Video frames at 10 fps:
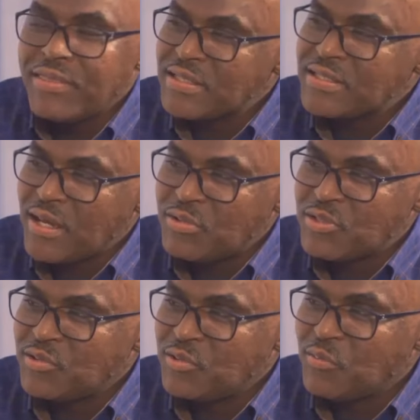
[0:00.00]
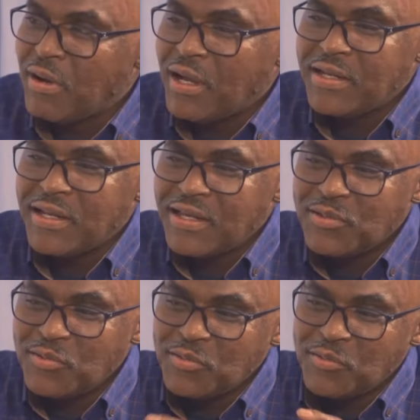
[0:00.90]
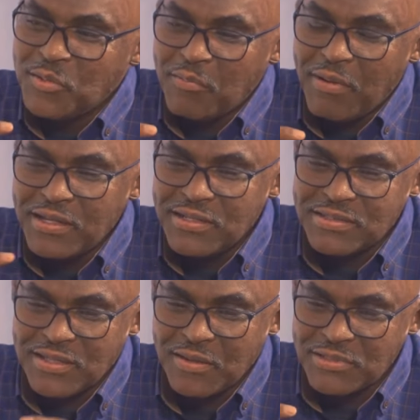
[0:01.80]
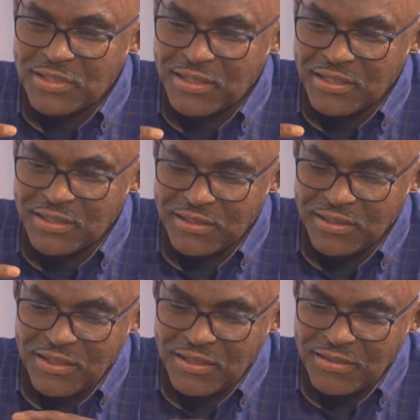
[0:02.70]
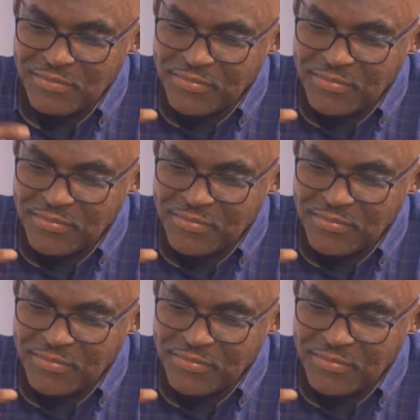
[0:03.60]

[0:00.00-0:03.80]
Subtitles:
many things comes to your mind, and your mind it comes like you